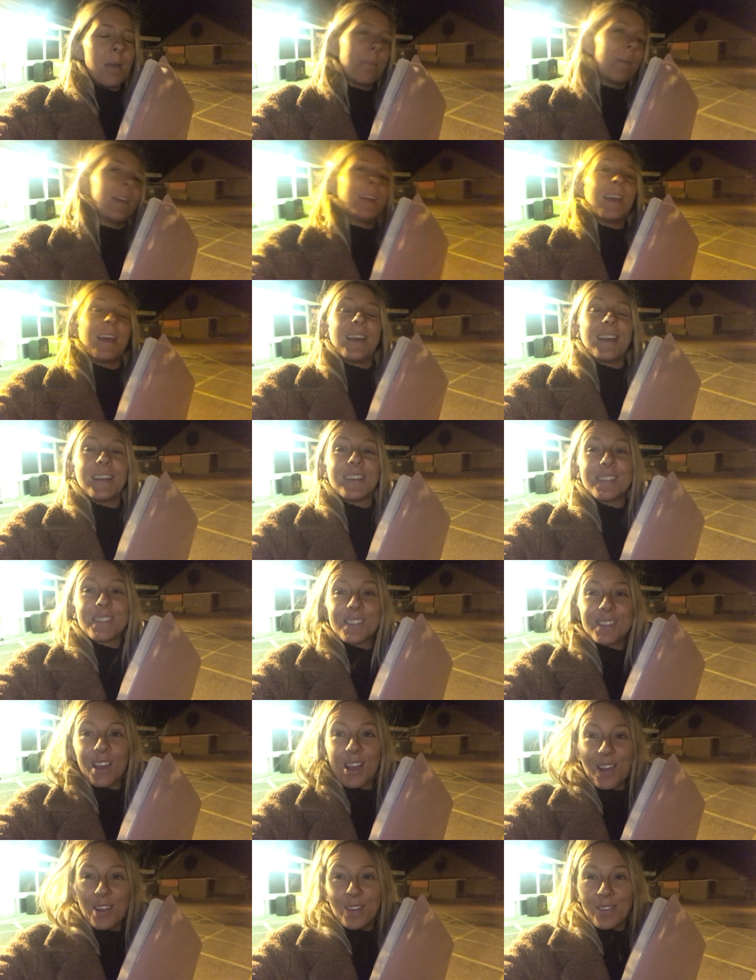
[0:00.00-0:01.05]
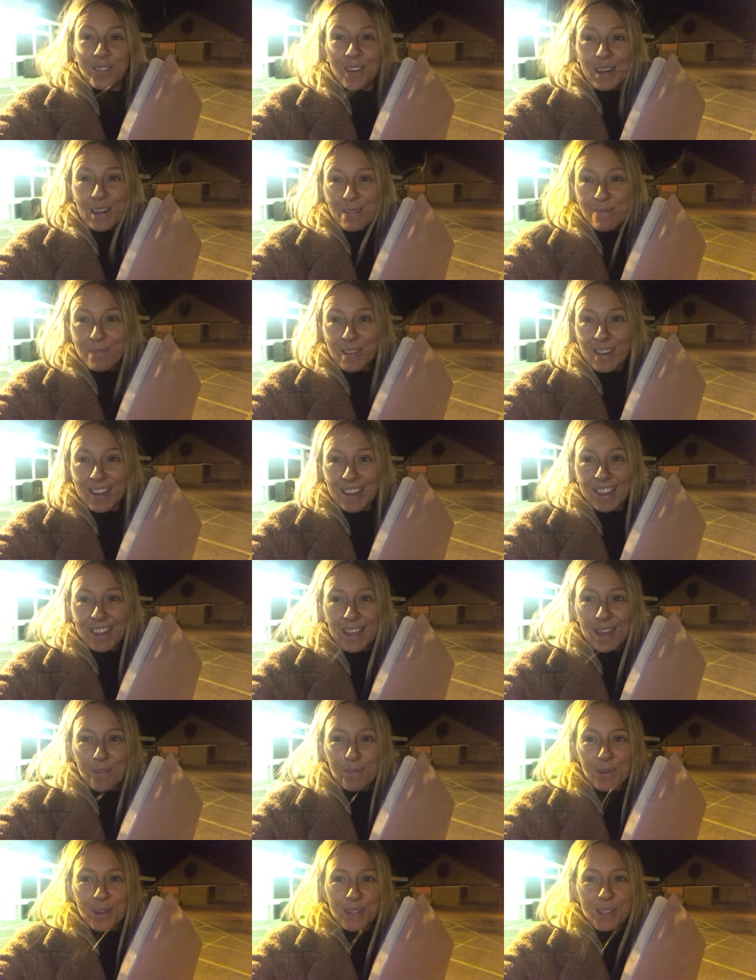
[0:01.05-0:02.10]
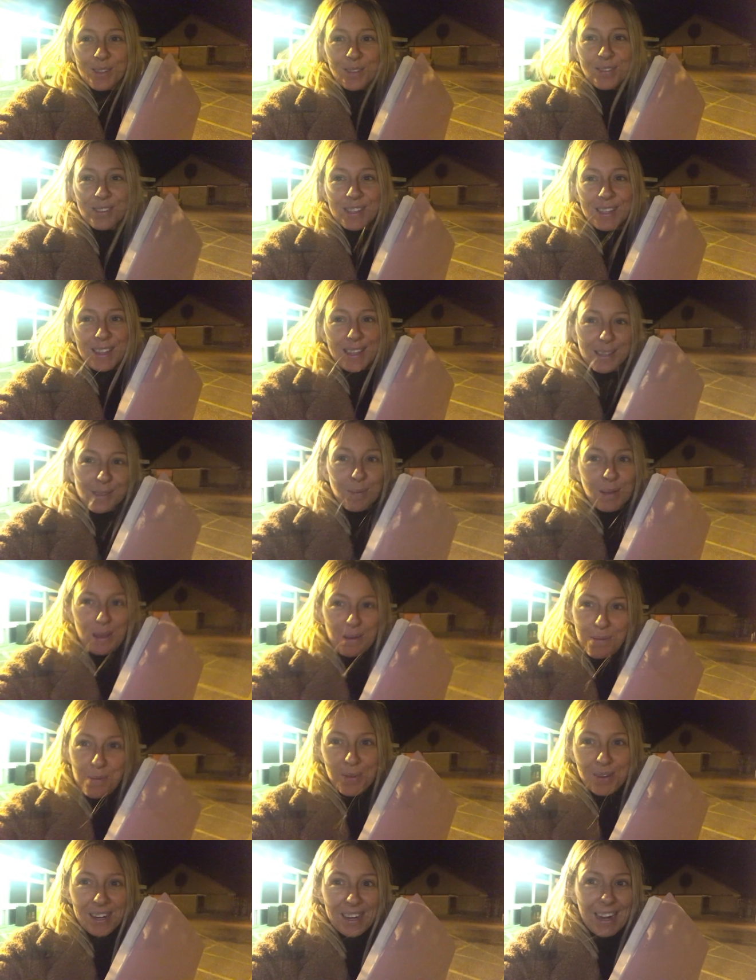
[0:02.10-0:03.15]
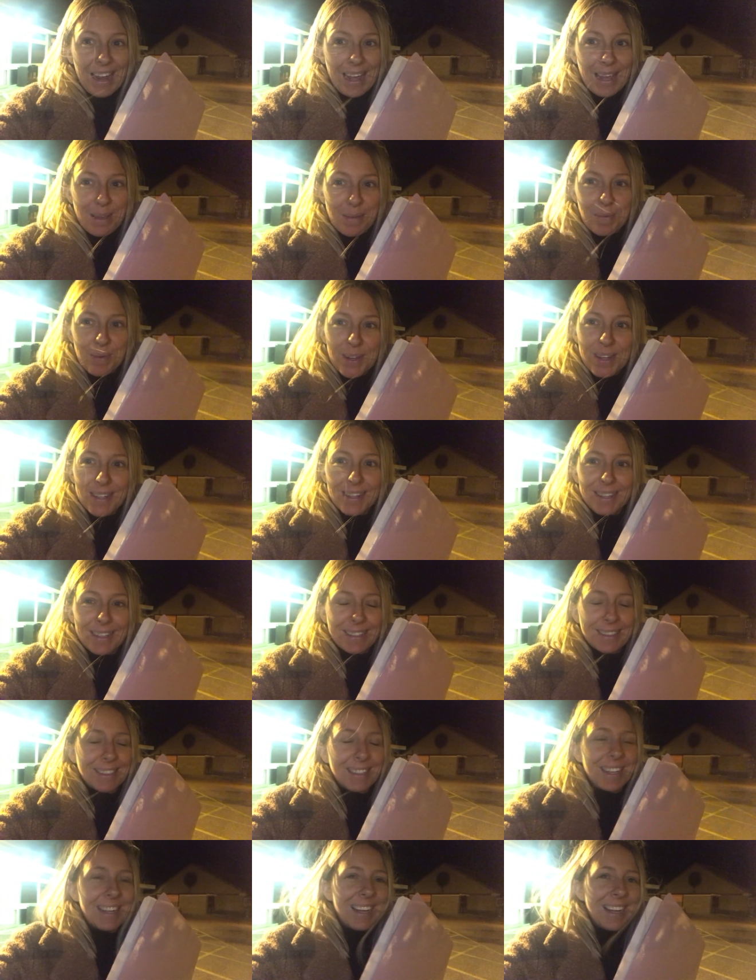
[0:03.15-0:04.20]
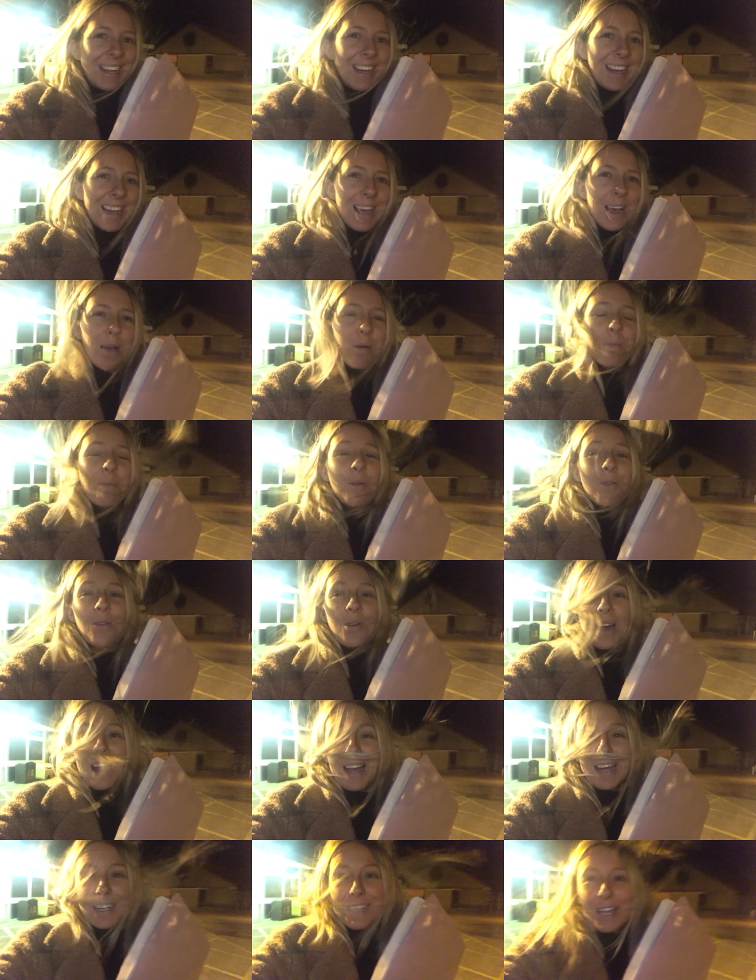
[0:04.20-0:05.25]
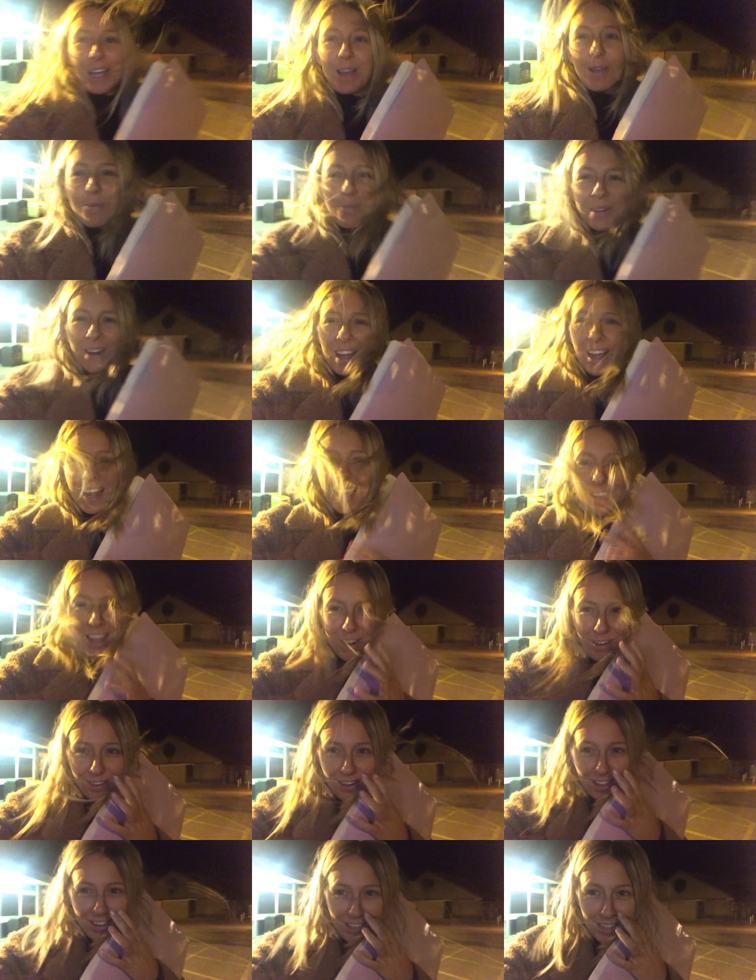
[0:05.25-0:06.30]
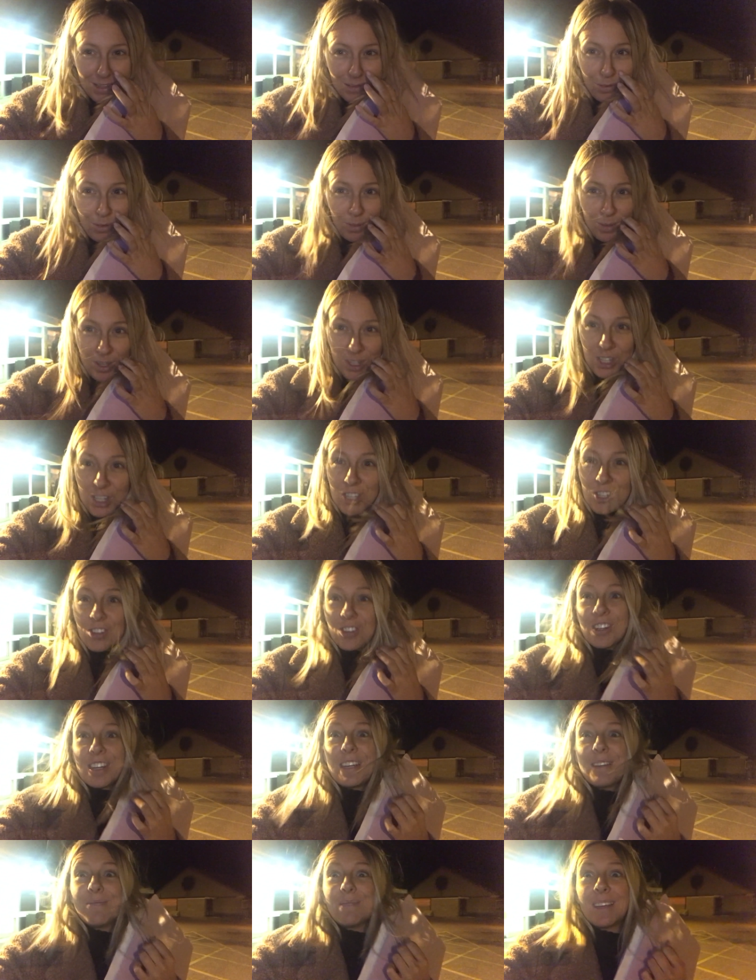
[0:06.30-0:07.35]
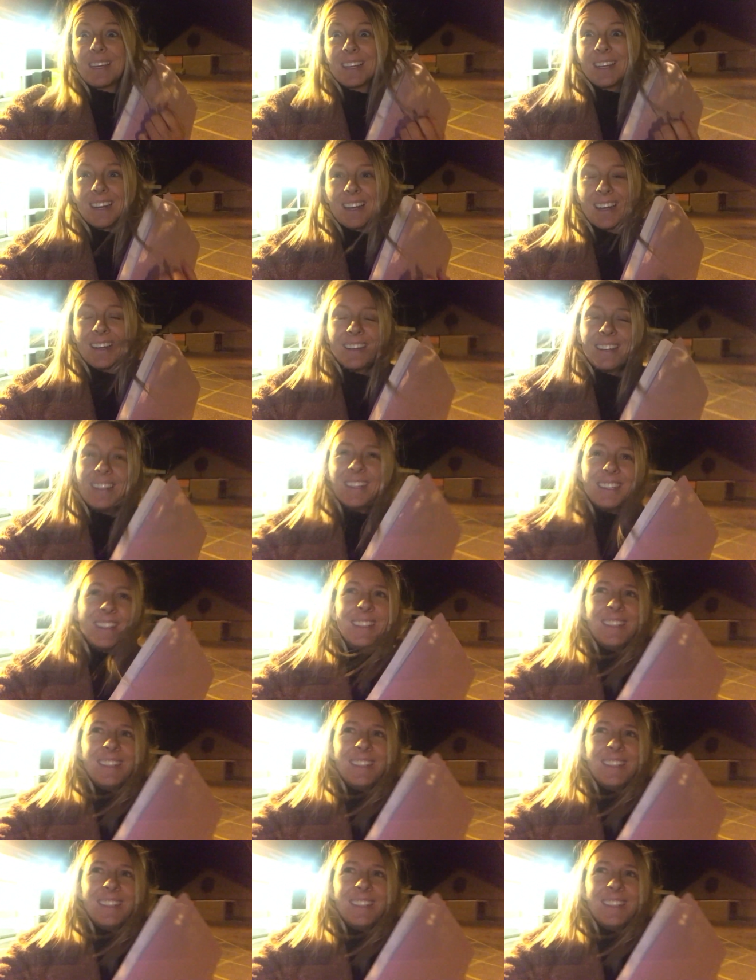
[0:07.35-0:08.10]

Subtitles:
But yeah, it's so funny being there because obviously there's people in labour, and poor Adam, like hearing this woman screaming, like,